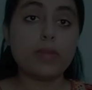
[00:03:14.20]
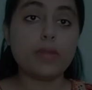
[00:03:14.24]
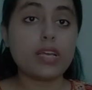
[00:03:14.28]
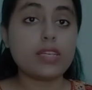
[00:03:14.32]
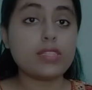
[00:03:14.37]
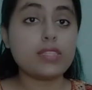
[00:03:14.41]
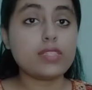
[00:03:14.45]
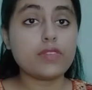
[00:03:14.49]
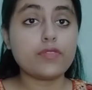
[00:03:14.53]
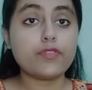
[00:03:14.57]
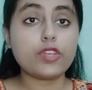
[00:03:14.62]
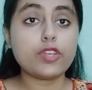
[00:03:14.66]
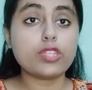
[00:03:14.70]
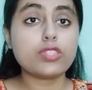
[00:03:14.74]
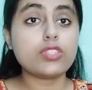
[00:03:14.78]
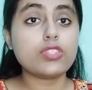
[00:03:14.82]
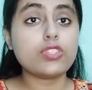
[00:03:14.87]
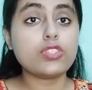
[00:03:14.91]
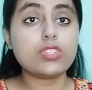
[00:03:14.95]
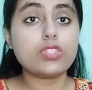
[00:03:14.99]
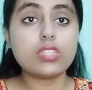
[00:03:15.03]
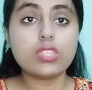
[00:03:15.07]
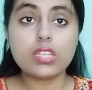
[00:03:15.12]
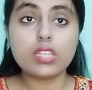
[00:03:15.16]
Plus if you're
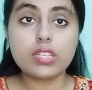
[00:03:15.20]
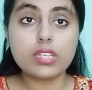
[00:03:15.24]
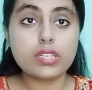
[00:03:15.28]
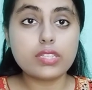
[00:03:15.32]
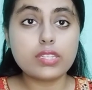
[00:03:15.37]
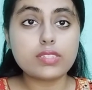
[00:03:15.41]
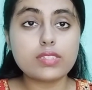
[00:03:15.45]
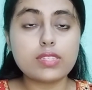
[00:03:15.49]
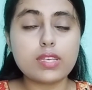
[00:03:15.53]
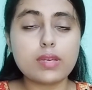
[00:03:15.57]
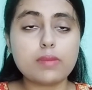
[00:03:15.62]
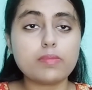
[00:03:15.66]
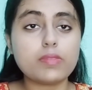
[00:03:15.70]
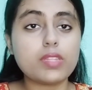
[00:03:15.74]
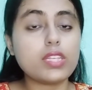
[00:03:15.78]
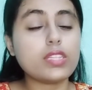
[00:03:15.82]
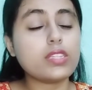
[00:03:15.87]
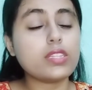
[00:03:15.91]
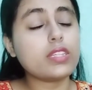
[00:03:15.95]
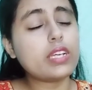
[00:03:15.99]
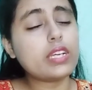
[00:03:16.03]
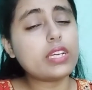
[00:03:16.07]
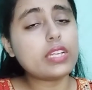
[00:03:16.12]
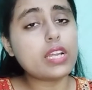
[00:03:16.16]
just reading
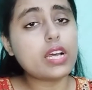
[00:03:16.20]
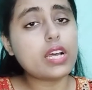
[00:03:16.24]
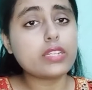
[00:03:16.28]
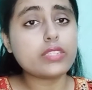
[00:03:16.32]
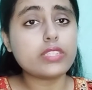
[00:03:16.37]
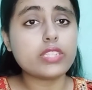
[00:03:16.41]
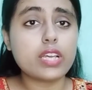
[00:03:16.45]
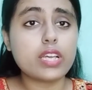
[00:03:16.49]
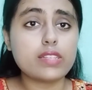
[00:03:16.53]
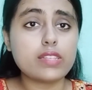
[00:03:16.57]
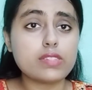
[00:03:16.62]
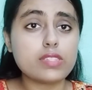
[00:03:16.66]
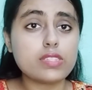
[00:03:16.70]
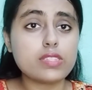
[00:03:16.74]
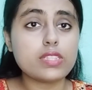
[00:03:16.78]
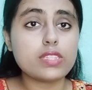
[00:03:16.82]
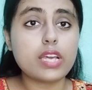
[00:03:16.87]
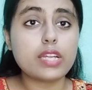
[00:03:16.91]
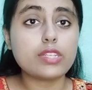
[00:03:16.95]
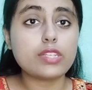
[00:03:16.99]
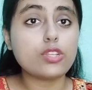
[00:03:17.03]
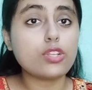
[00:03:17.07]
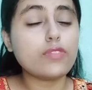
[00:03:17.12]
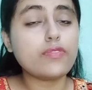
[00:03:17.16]
something, there are chances
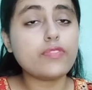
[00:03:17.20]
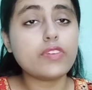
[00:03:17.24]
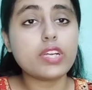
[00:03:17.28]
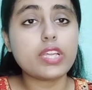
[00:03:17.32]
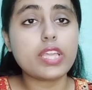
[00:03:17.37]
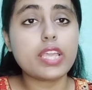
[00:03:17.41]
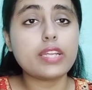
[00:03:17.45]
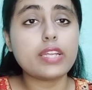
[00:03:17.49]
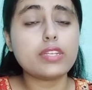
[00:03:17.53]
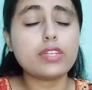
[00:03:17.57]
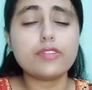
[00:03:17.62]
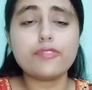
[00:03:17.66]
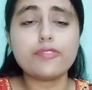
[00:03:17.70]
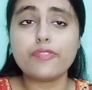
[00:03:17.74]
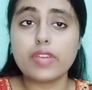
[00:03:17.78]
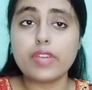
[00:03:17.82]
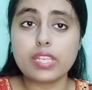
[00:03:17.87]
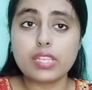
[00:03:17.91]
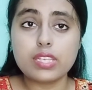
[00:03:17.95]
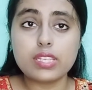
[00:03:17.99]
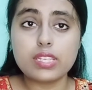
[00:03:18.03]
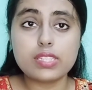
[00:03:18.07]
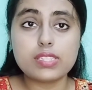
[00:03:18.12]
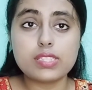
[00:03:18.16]
that you'll forget it
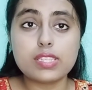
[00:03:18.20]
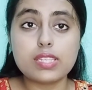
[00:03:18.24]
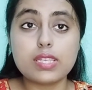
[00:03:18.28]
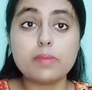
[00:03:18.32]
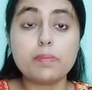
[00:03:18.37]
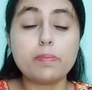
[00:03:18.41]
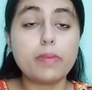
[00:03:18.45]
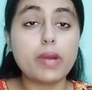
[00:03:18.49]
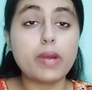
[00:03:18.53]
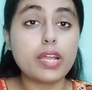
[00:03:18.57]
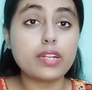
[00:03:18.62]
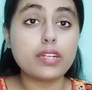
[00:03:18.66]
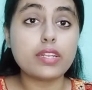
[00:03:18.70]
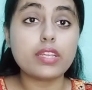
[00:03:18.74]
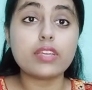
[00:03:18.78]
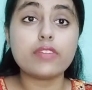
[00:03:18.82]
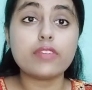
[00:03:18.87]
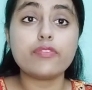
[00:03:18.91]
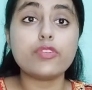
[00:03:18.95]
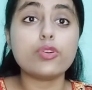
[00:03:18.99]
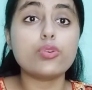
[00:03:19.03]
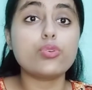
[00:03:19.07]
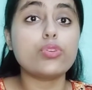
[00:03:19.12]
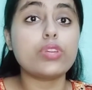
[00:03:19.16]
very easily, but
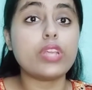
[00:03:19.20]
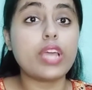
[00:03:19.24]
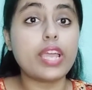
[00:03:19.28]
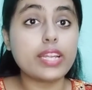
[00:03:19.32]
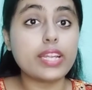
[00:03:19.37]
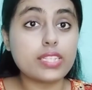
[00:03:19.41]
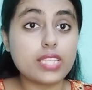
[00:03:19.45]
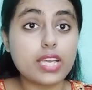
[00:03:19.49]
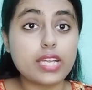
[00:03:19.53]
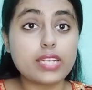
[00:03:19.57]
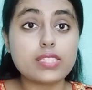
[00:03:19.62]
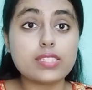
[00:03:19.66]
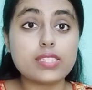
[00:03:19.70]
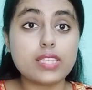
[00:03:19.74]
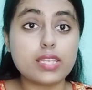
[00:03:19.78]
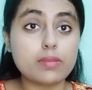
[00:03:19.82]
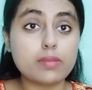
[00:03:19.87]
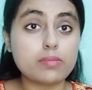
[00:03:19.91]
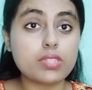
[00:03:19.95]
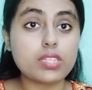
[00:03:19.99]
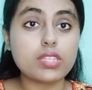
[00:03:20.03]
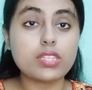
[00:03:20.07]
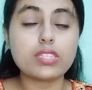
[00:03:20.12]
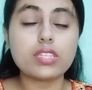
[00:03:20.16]
if you write that
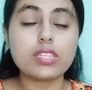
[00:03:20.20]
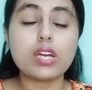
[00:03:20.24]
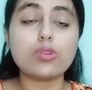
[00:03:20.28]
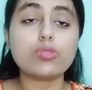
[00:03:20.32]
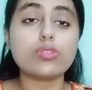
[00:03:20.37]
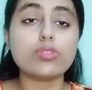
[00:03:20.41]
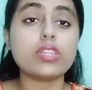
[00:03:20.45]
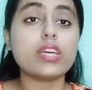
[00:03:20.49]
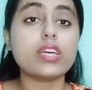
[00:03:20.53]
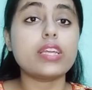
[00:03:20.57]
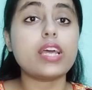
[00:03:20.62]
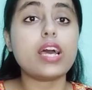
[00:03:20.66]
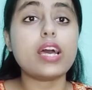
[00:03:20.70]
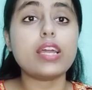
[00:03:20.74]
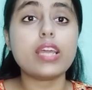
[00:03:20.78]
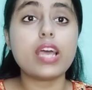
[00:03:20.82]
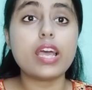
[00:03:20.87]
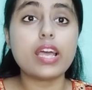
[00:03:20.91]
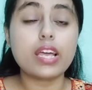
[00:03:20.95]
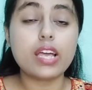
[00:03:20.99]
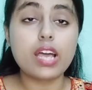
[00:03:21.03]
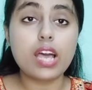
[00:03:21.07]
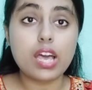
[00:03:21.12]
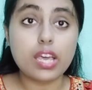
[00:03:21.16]
same thing down, there are
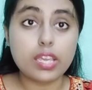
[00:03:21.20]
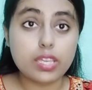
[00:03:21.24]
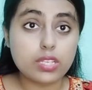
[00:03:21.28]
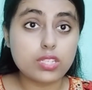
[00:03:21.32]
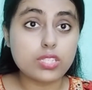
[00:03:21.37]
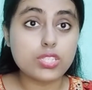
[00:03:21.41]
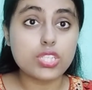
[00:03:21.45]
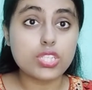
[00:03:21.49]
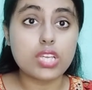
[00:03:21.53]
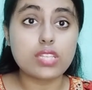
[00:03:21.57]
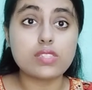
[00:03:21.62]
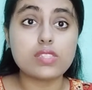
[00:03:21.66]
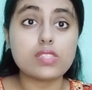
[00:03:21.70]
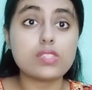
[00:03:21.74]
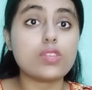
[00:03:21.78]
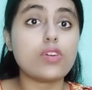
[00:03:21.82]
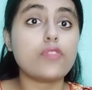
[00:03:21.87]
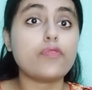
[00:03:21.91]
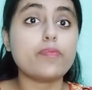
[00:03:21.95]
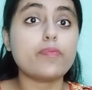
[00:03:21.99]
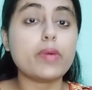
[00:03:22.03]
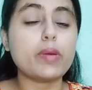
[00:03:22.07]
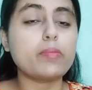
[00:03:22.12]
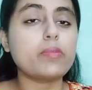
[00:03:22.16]
higher chances
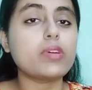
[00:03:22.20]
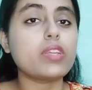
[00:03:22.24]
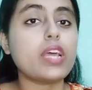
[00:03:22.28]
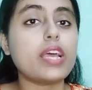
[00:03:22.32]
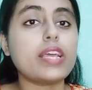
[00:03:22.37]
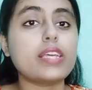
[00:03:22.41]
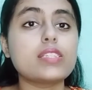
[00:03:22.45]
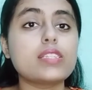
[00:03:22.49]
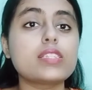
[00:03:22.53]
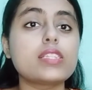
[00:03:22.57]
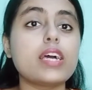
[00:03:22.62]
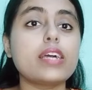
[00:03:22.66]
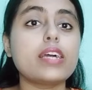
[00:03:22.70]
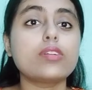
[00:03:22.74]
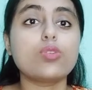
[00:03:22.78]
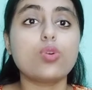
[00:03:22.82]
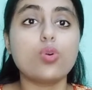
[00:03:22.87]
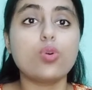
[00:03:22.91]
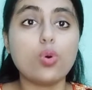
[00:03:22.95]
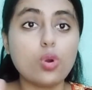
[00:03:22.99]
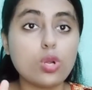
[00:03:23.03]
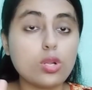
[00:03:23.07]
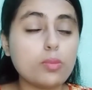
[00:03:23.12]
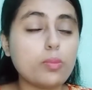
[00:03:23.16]
of memorize that
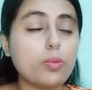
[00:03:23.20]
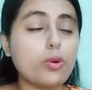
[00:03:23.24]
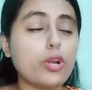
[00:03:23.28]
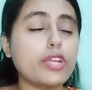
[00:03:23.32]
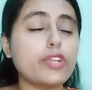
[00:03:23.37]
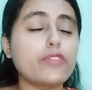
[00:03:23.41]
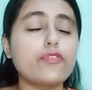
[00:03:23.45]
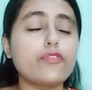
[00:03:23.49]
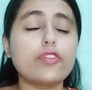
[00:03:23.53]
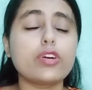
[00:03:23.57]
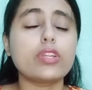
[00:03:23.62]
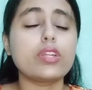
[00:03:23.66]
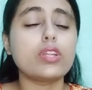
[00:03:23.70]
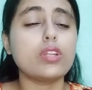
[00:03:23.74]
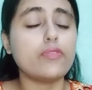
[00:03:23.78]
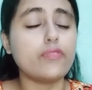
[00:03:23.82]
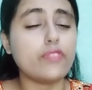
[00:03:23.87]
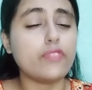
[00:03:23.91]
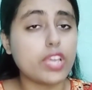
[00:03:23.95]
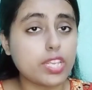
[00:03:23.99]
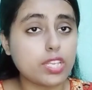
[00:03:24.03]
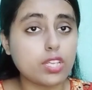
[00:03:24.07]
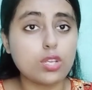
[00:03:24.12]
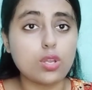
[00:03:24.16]
whole point for a
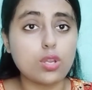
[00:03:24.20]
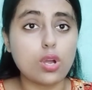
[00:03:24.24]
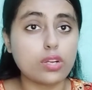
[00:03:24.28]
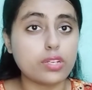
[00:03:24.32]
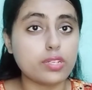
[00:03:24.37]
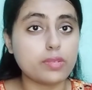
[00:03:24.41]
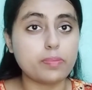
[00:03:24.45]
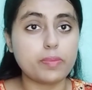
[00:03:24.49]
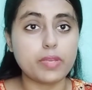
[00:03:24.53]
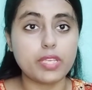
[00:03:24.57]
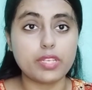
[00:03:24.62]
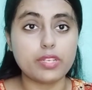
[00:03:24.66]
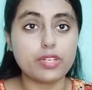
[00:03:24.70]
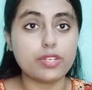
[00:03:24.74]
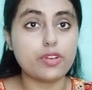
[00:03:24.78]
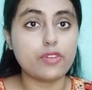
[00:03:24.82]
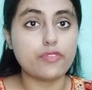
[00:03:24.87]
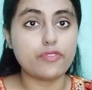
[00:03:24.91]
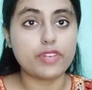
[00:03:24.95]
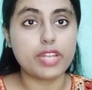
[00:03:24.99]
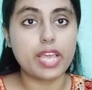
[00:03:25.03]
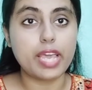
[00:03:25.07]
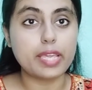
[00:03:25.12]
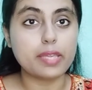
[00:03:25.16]
very longer period
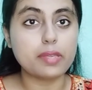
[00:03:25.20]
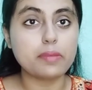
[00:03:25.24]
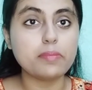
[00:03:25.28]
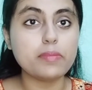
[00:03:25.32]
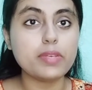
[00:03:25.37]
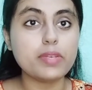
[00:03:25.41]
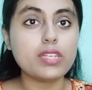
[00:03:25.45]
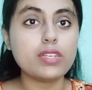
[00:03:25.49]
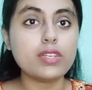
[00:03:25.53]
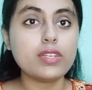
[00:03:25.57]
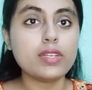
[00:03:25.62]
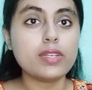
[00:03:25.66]
of time.